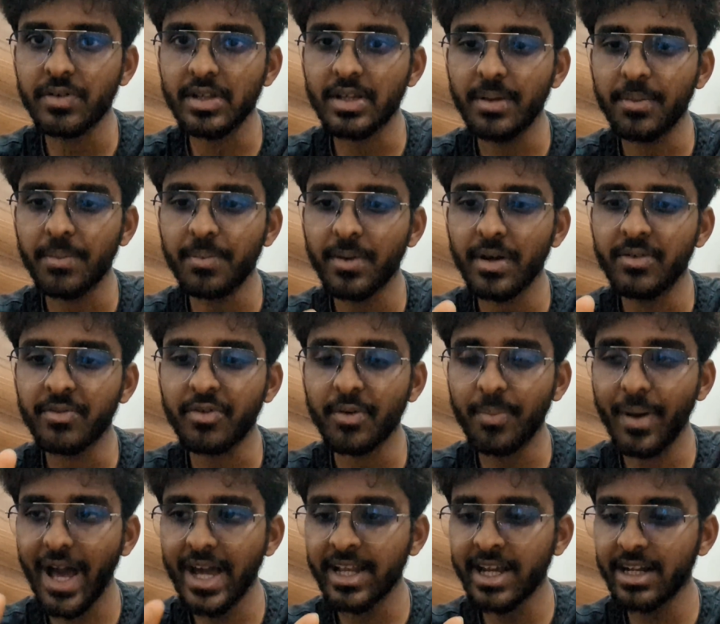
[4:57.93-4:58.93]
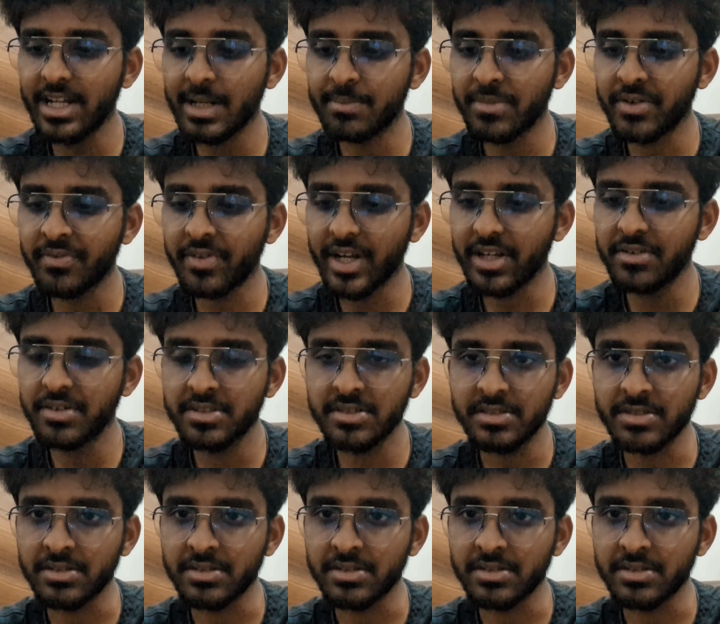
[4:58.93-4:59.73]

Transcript: a packet number 5 is